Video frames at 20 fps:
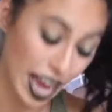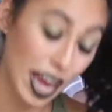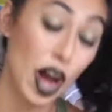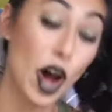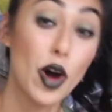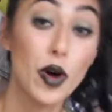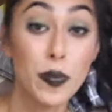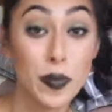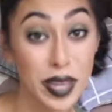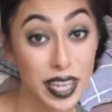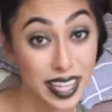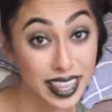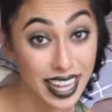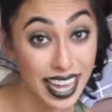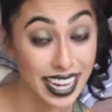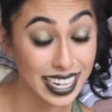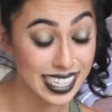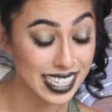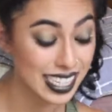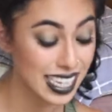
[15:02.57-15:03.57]
I hope he
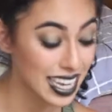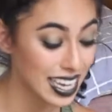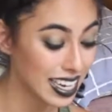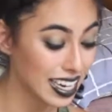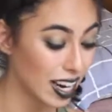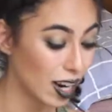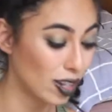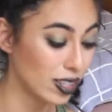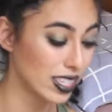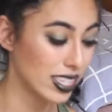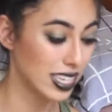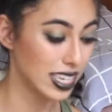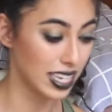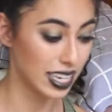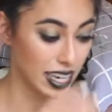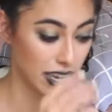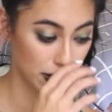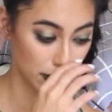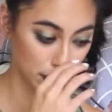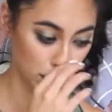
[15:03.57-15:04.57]
likes it. I'll see
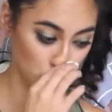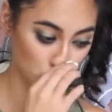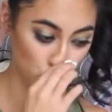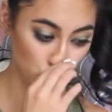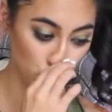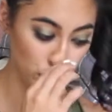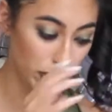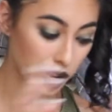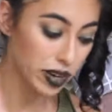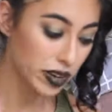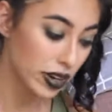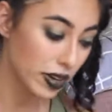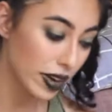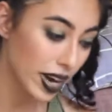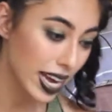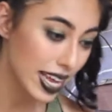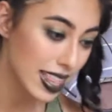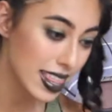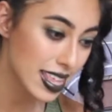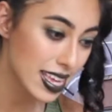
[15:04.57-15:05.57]
him tomorrow,
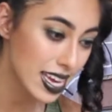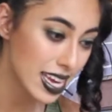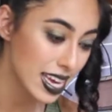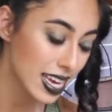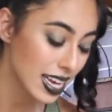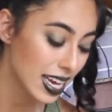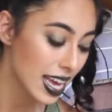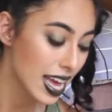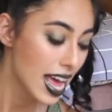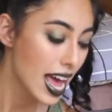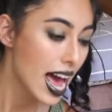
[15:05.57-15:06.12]
I think.